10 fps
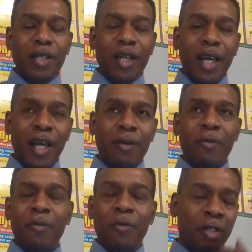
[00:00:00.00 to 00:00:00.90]

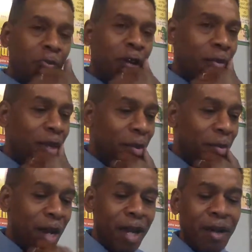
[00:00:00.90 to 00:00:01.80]
And what do I mean
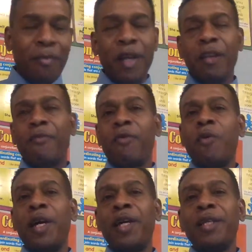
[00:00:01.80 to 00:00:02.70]
by a meaningful
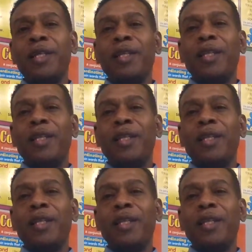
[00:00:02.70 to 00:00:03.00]
way?